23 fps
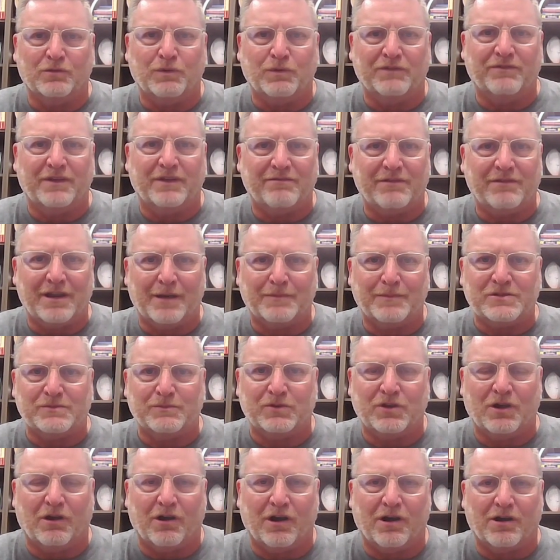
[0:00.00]
We've given up some
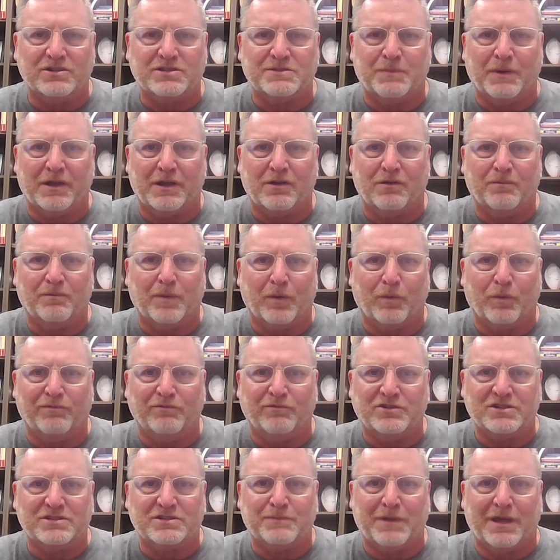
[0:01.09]
yards, but but we've just